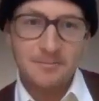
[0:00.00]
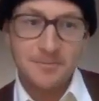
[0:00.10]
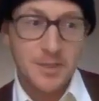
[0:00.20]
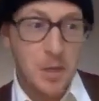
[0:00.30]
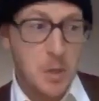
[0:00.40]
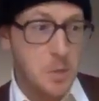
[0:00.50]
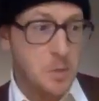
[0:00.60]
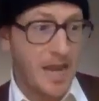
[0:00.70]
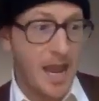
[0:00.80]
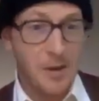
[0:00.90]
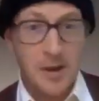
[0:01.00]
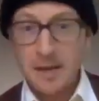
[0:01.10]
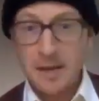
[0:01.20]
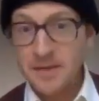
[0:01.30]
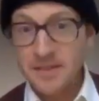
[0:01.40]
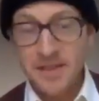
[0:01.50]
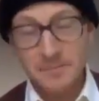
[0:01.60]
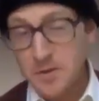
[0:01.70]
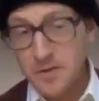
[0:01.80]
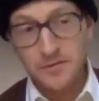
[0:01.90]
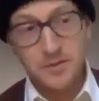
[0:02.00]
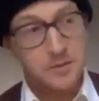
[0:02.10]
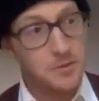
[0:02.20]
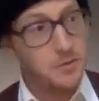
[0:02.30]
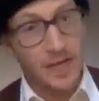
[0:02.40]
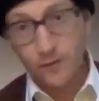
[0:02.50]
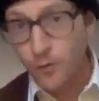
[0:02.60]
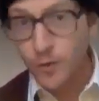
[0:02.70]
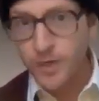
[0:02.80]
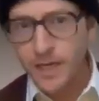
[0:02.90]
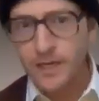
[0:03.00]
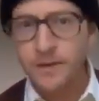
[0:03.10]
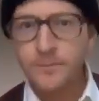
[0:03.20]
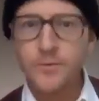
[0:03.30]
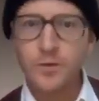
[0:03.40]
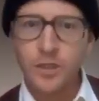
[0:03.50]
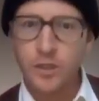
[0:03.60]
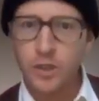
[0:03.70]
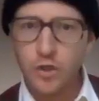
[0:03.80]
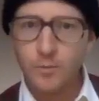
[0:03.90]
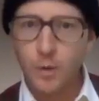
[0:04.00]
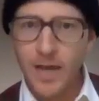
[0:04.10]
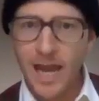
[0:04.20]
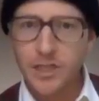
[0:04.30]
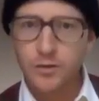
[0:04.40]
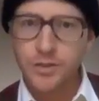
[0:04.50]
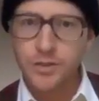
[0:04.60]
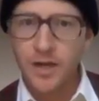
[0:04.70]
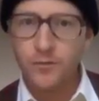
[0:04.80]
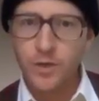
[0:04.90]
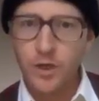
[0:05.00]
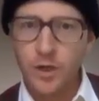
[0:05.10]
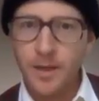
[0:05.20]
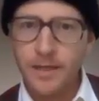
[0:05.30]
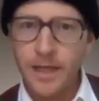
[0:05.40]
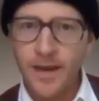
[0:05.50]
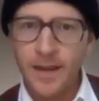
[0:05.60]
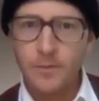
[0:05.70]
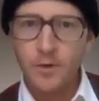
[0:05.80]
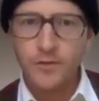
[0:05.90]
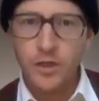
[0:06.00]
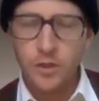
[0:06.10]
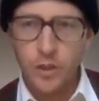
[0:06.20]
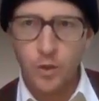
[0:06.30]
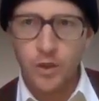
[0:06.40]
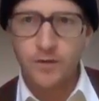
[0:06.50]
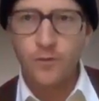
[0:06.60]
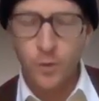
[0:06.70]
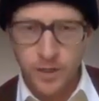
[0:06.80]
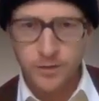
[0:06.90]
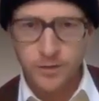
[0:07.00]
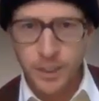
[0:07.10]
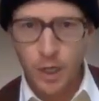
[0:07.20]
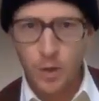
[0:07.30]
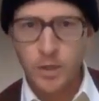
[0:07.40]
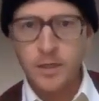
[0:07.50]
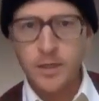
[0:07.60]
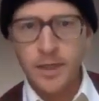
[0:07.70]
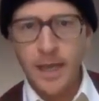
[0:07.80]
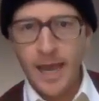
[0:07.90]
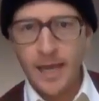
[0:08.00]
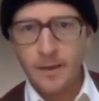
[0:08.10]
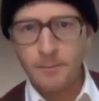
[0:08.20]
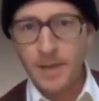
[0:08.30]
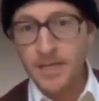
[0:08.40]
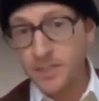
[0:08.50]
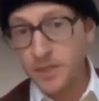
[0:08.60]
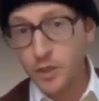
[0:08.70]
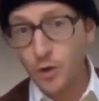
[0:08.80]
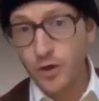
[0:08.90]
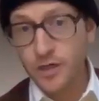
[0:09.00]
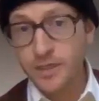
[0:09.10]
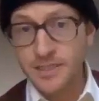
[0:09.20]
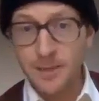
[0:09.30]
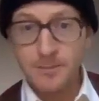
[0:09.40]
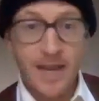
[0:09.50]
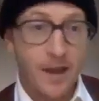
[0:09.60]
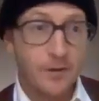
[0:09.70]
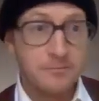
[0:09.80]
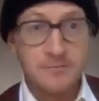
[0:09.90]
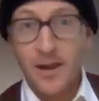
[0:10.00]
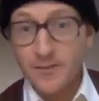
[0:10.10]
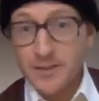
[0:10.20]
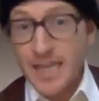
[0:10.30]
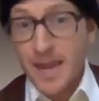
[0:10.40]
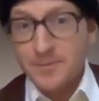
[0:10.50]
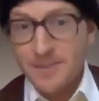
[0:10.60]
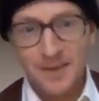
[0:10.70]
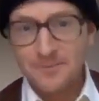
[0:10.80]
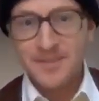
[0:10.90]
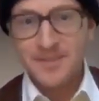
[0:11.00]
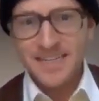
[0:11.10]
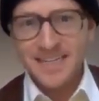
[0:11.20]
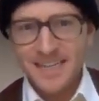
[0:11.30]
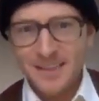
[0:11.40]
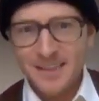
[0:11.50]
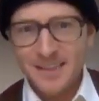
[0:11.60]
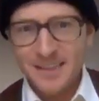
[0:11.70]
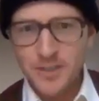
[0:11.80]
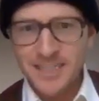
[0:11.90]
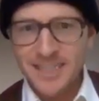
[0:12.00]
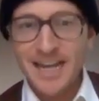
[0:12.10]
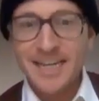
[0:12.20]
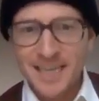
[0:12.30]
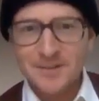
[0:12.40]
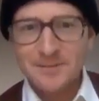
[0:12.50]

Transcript: So now I moved to California, sort of to do more national stuff with Kermit, and then I moved to New York 4 years ago, and I'm based in New York. Except now I've escaped and I'm in the woods of Connecticut.